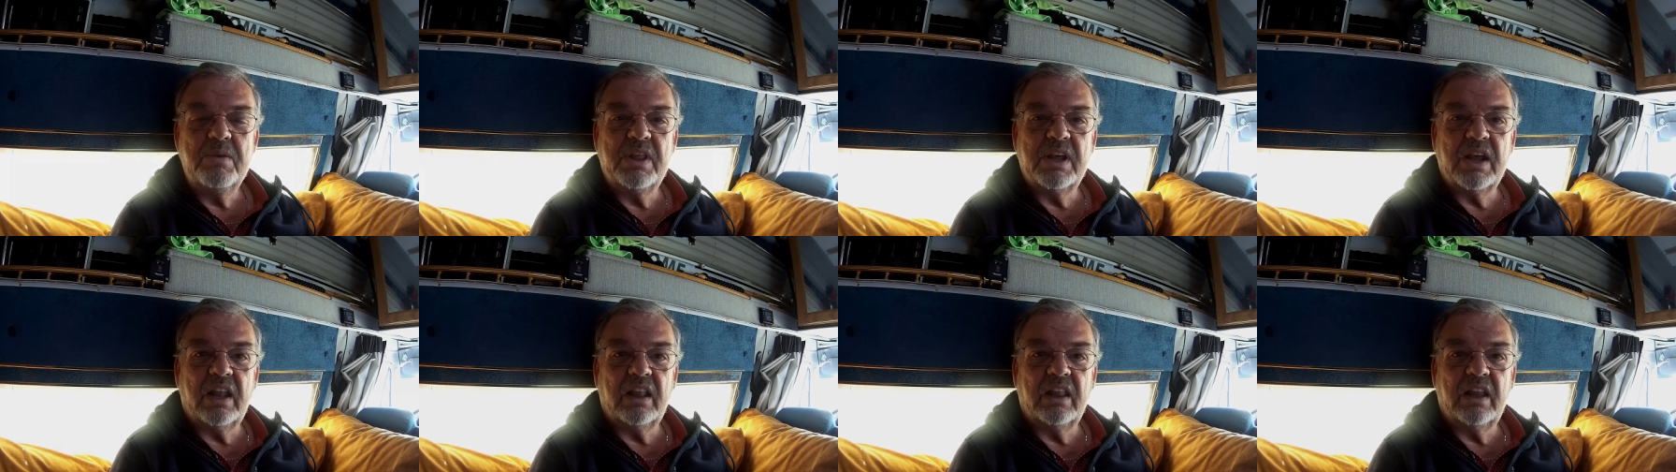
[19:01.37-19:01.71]
me
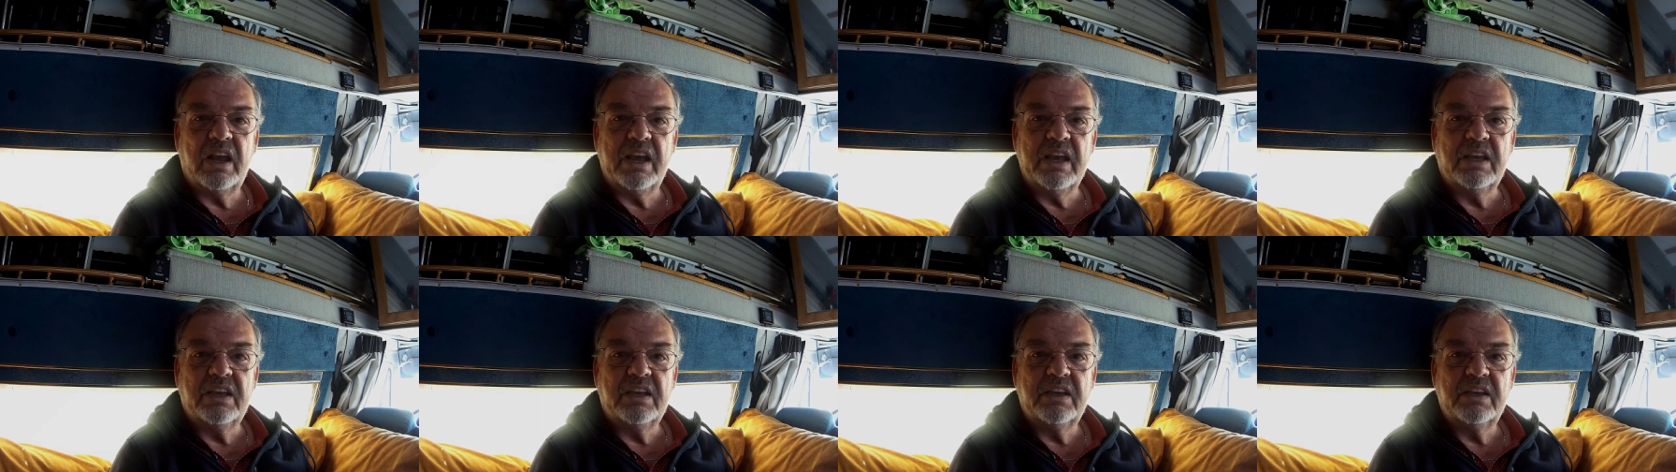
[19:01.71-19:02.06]
that
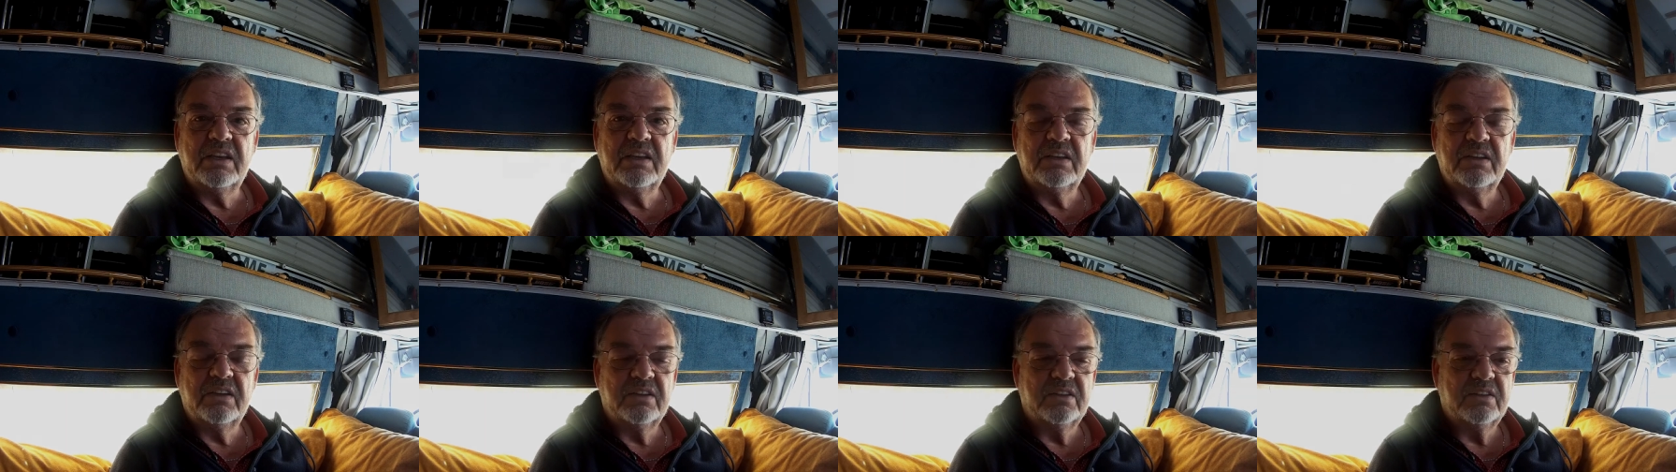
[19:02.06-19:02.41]
like,
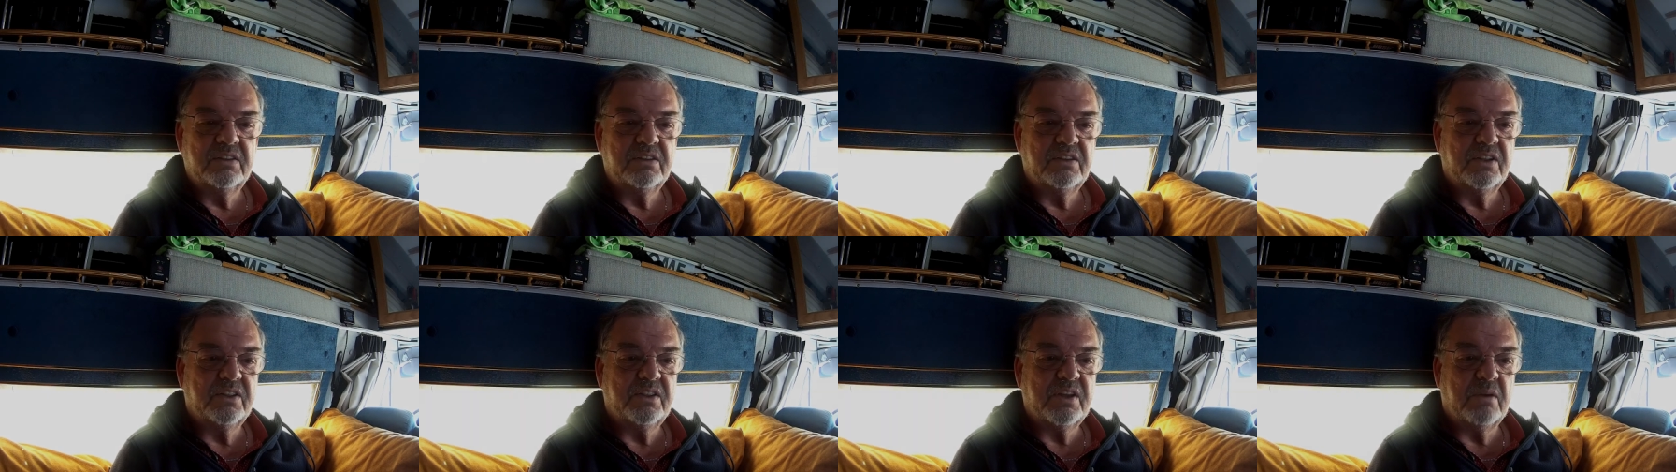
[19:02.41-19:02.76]

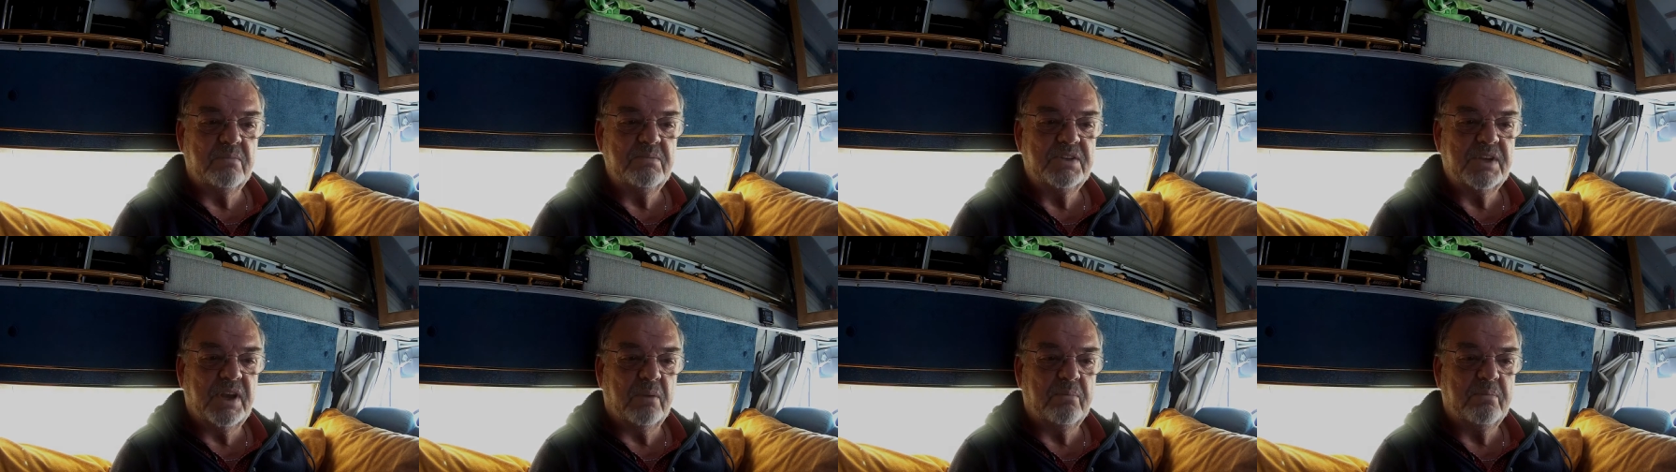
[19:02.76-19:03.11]
the
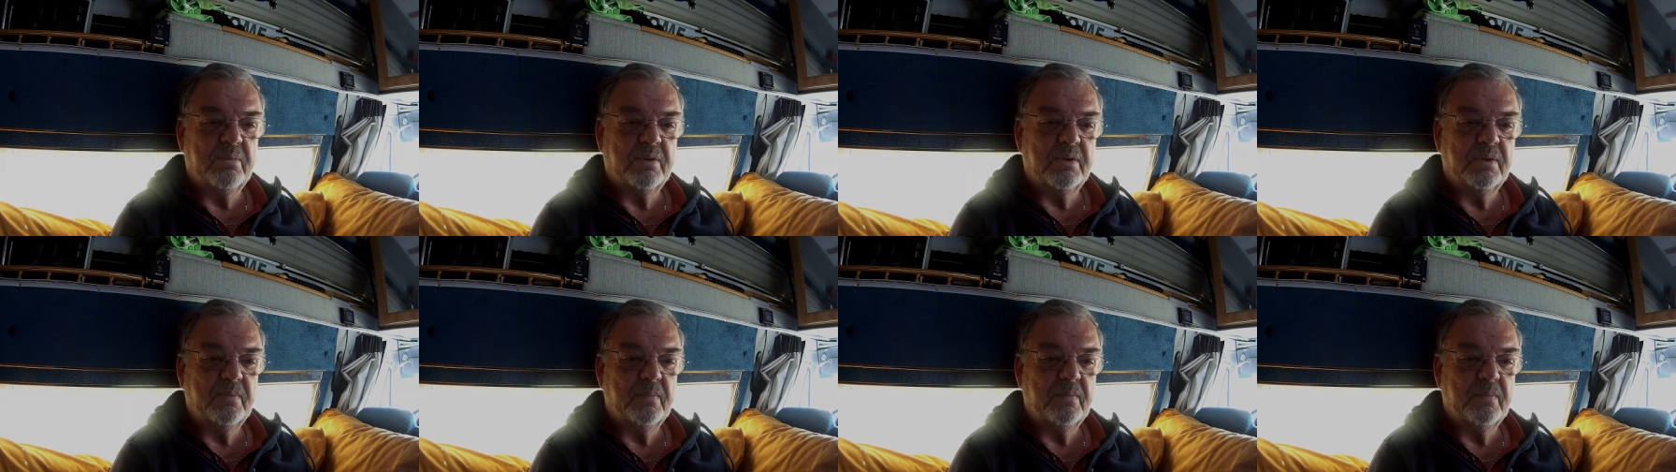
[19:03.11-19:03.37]
thumbs up,